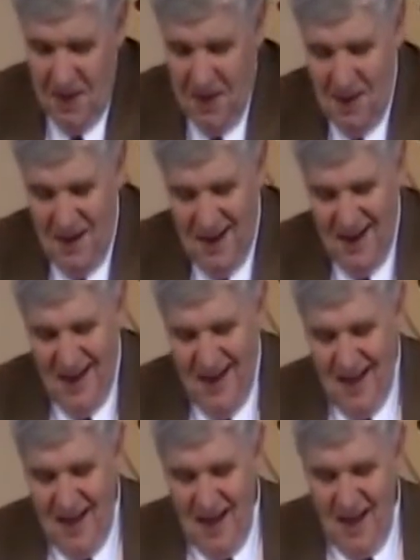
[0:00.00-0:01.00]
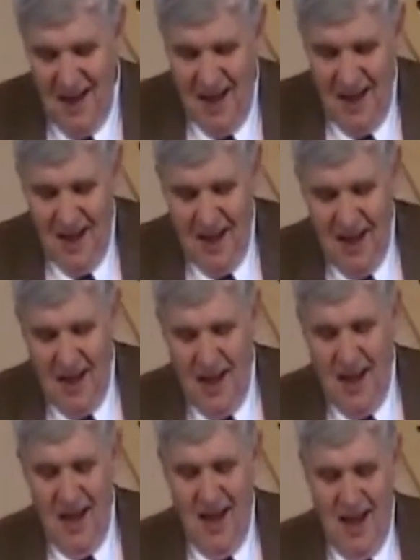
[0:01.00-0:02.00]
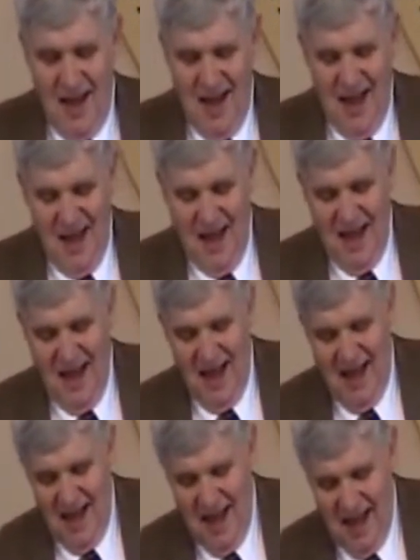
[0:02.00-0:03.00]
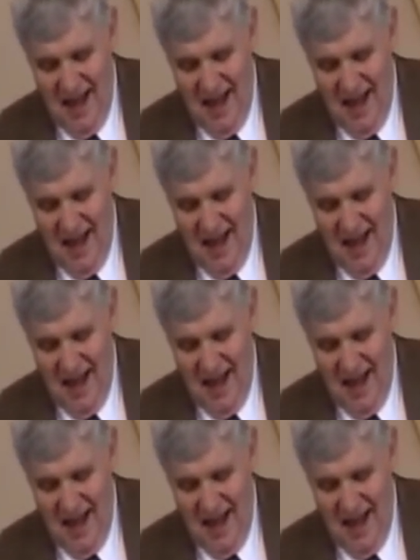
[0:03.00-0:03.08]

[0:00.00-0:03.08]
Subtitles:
(no one is talking)